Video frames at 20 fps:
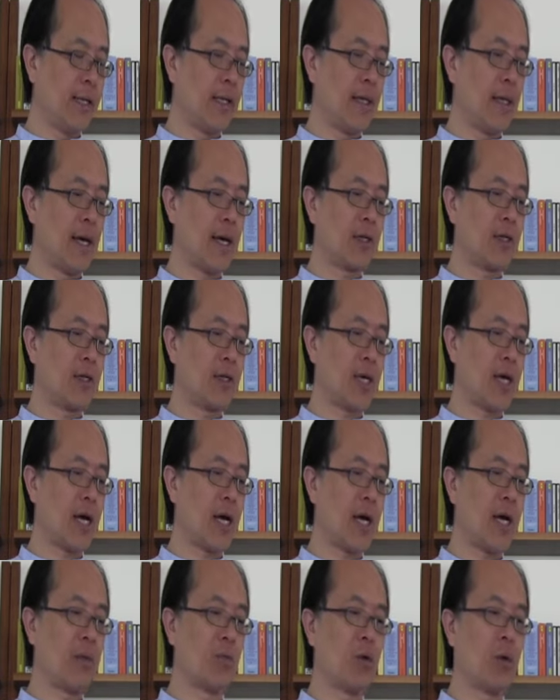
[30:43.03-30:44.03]
Next
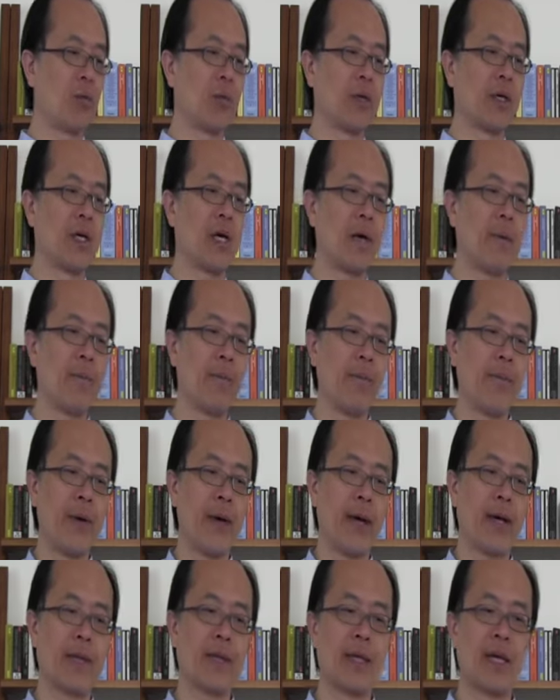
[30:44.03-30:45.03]
time when we come
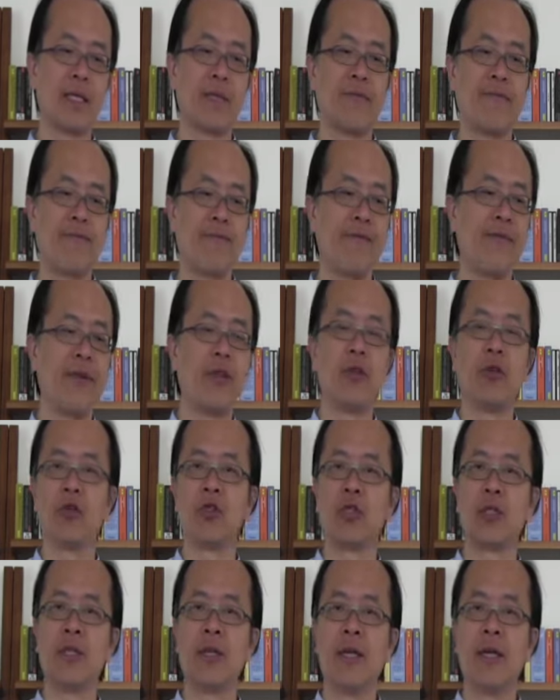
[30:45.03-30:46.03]
back, let's
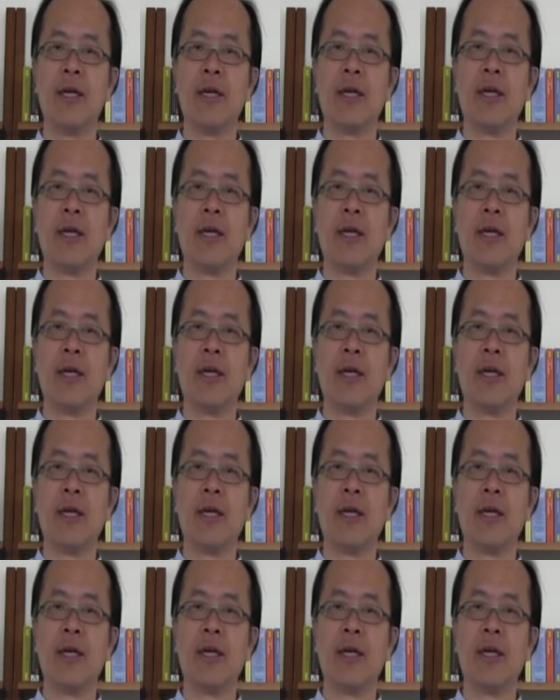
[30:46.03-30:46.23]
finish